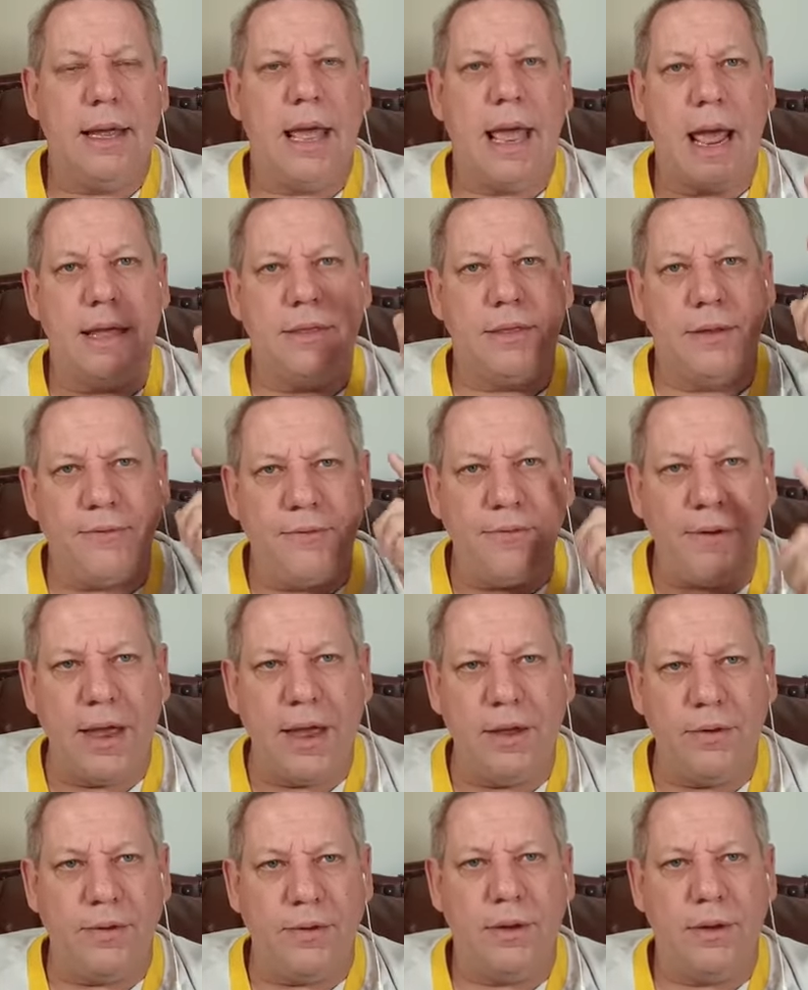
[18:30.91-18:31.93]
and the
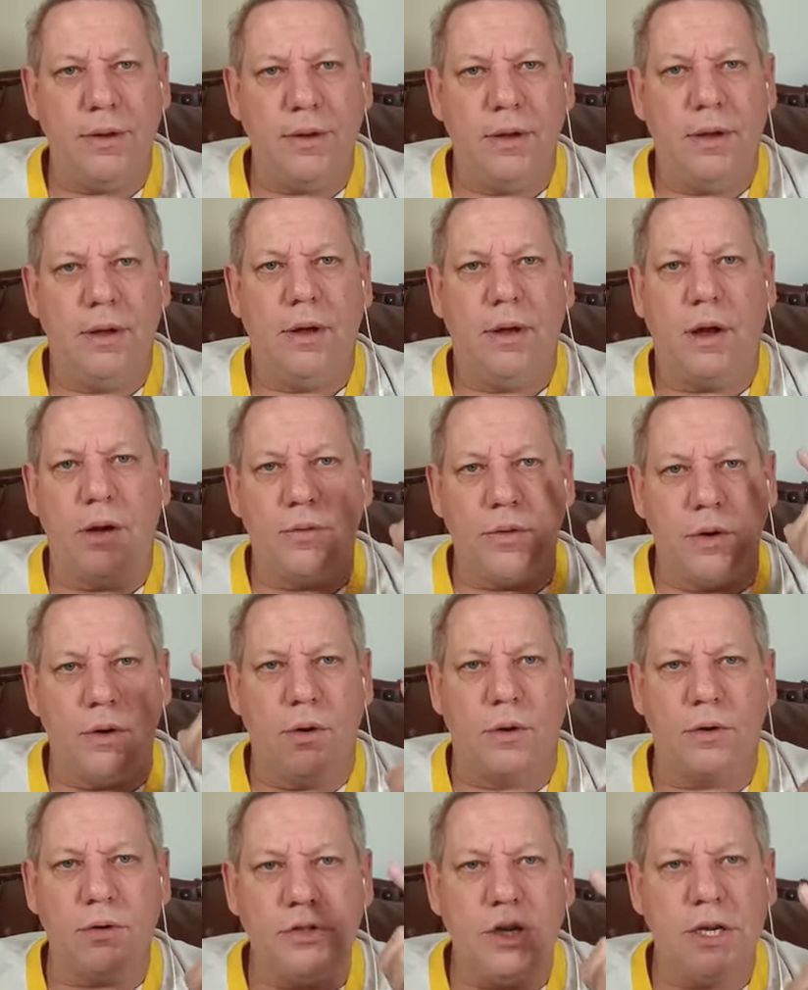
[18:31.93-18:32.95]
favor of the
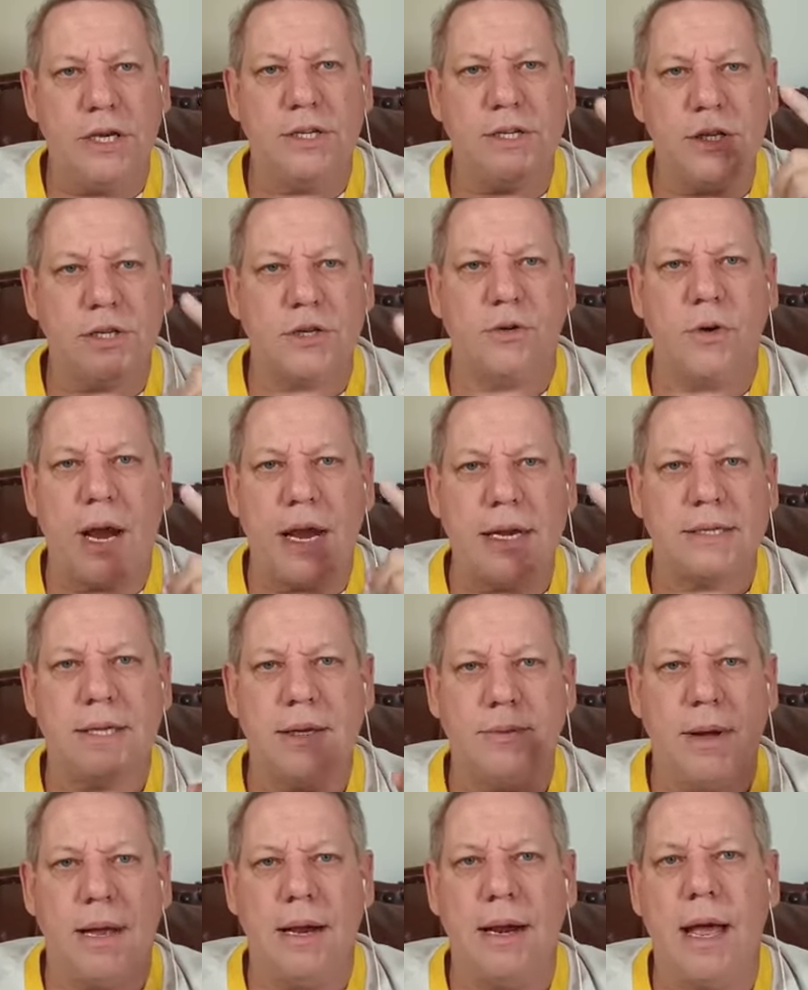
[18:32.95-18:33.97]
Lord Jesus Christ
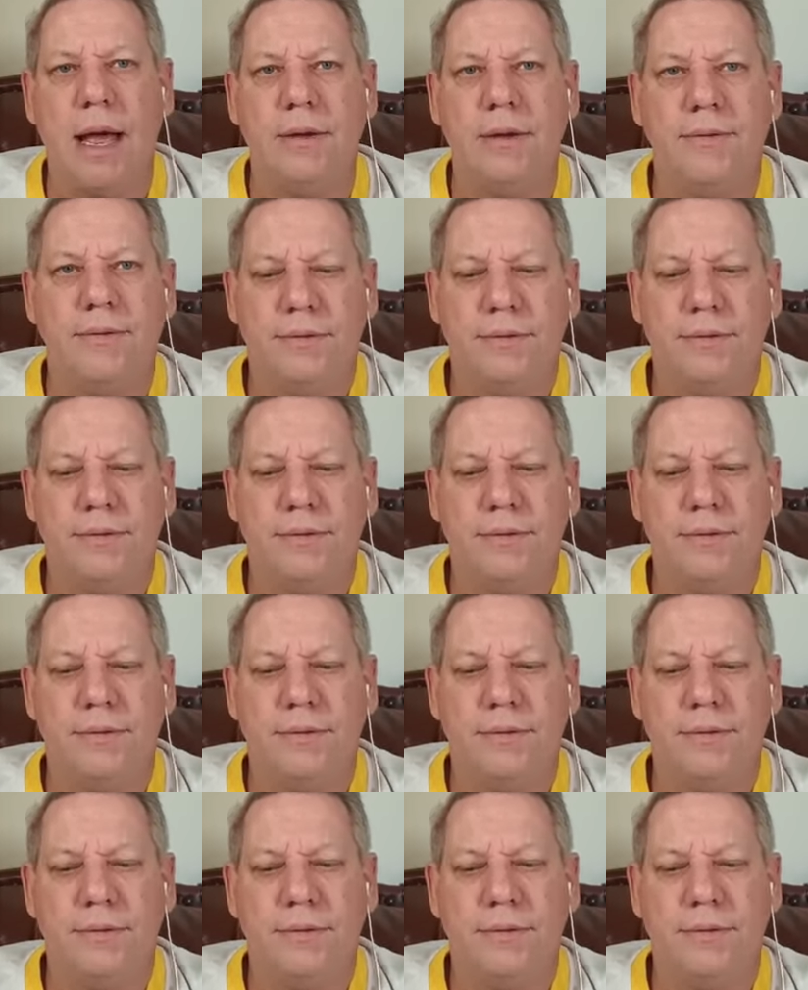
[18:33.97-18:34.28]
in my life.